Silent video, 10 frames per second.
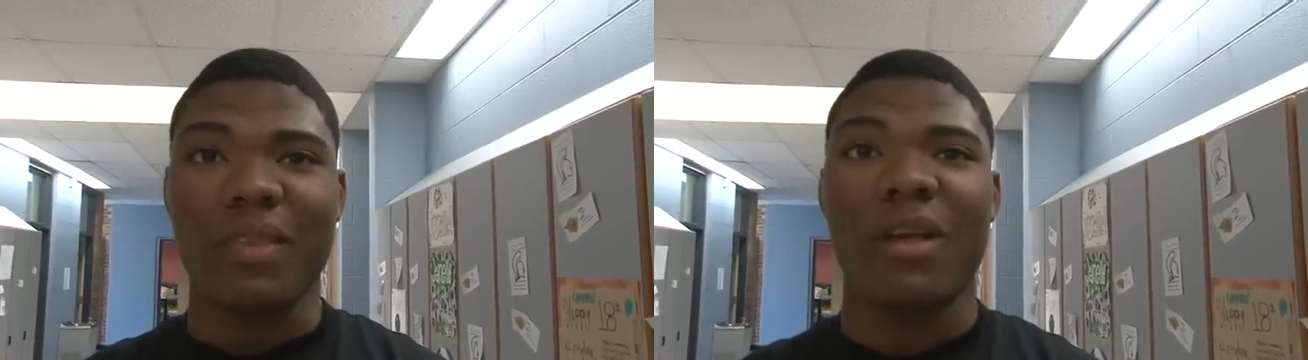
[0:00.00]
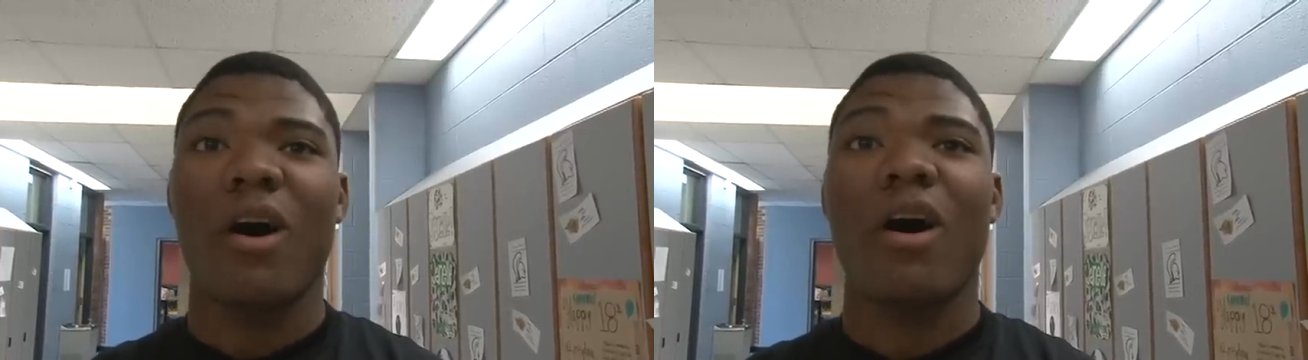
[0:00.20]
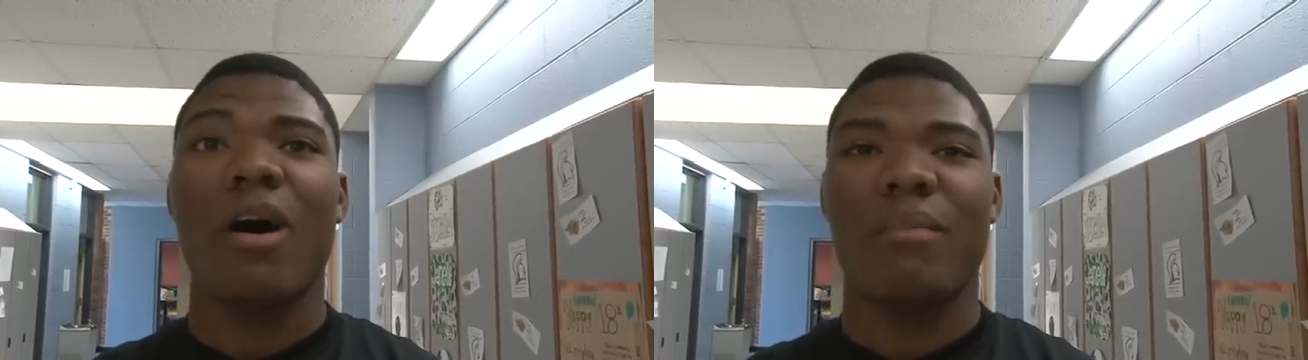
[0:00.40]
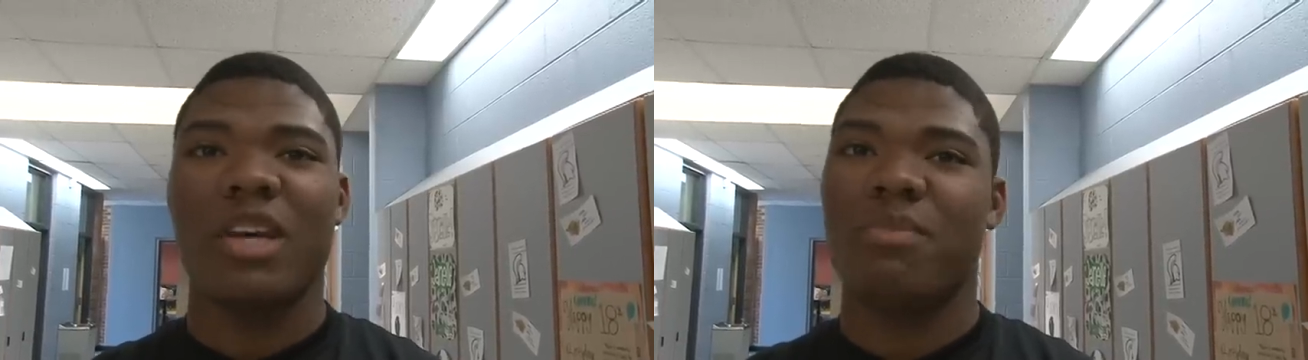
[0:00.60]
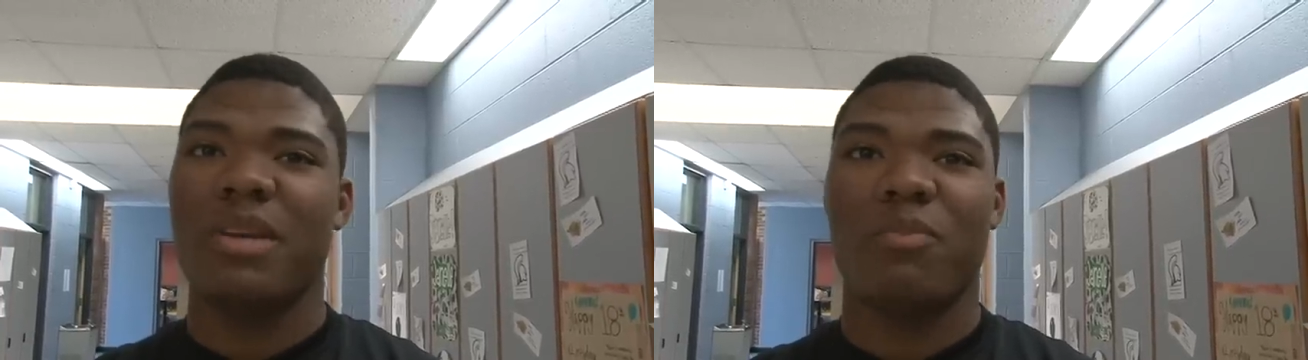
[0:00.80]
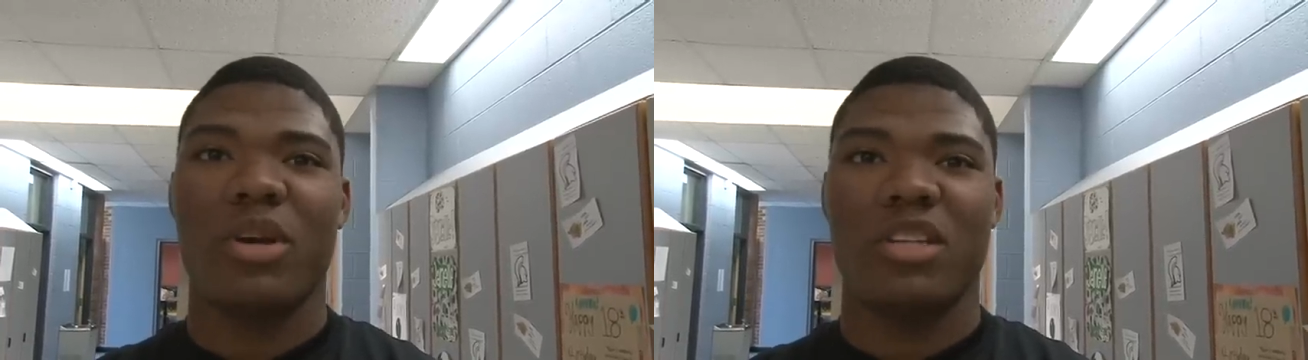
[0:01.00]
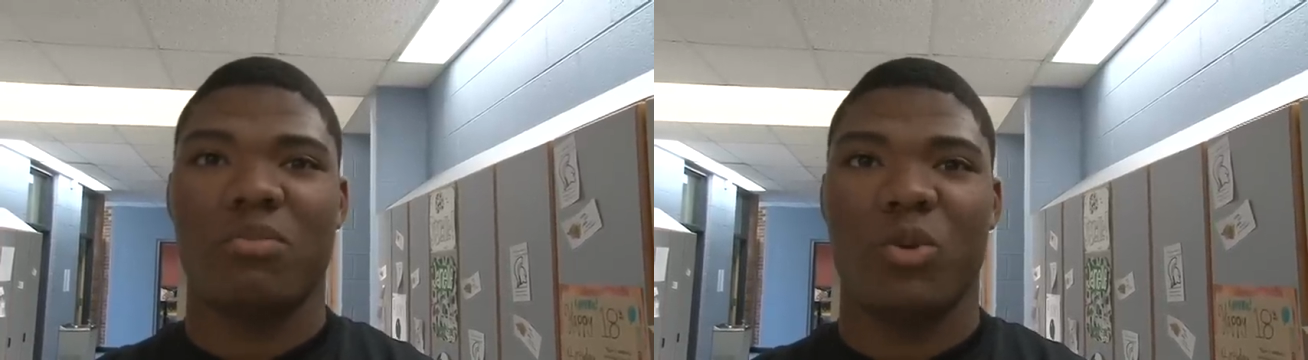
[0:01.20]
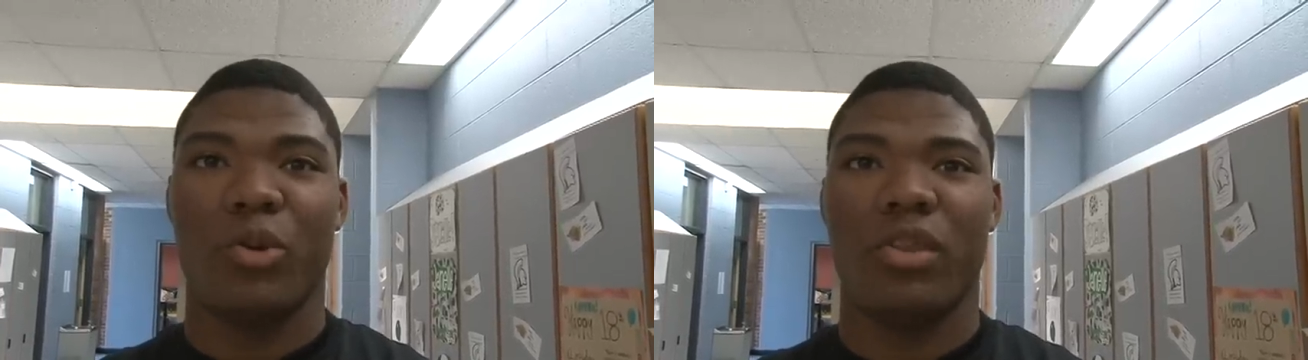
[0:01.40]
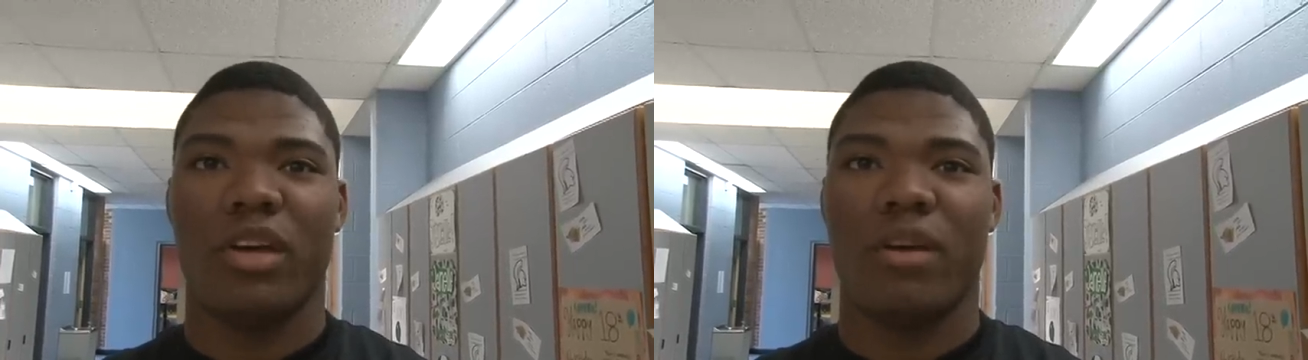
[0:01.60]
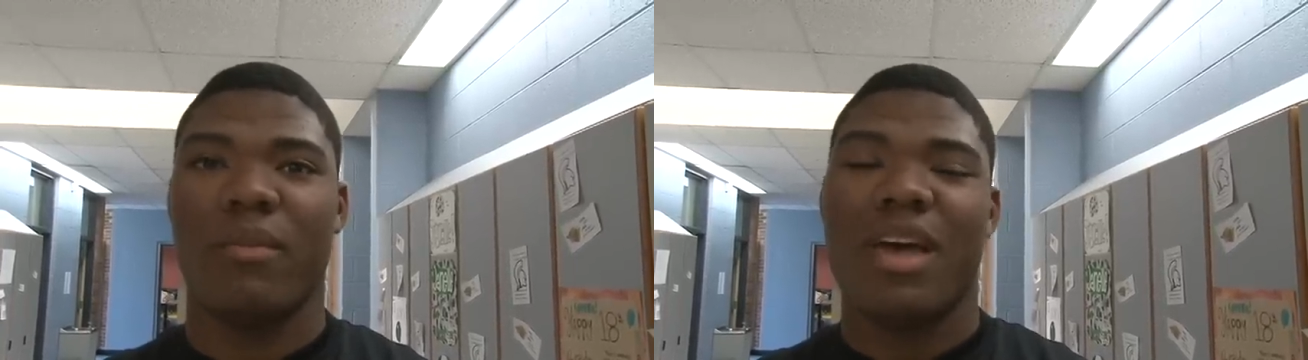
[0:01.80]
Um, it's been pretty smooth.
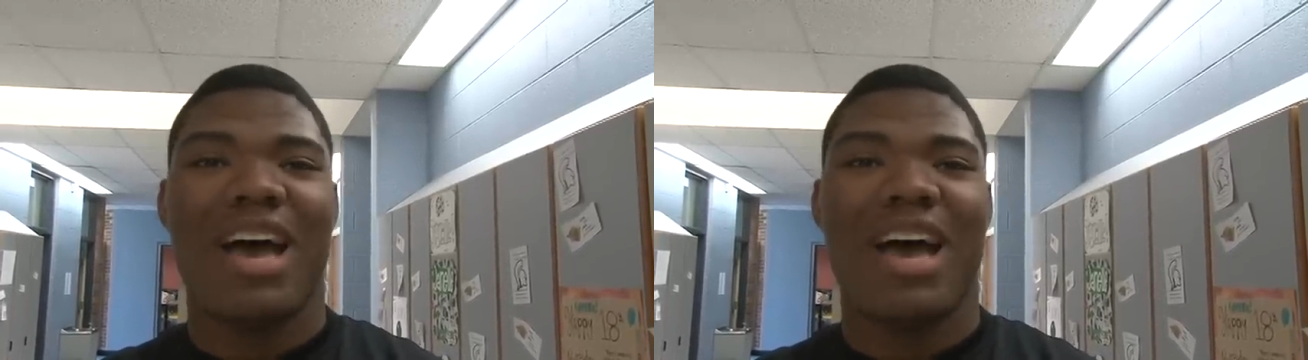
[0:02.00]
Um,